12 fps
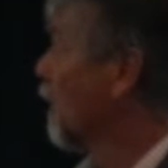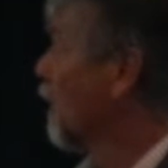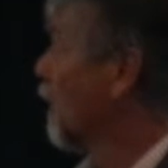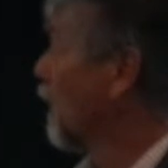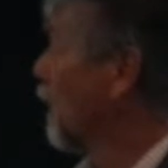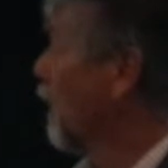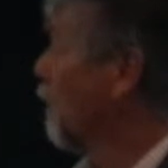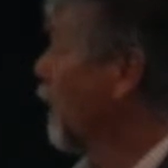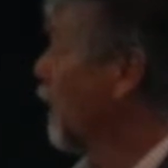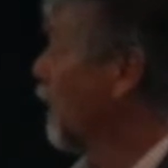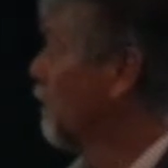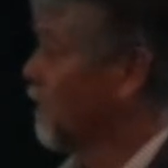
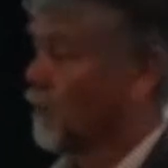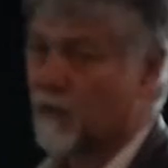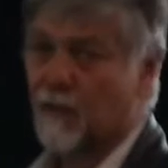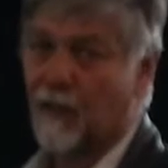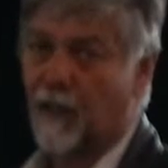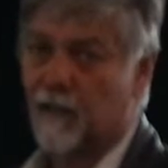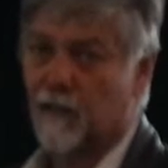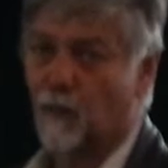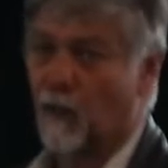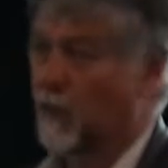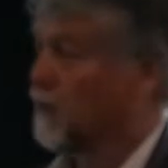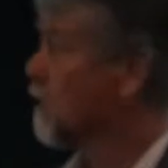Umbraculiformis lacks the
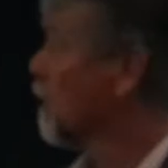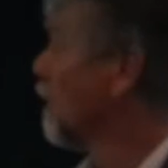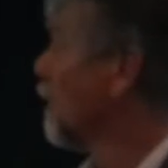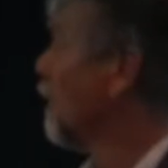wings.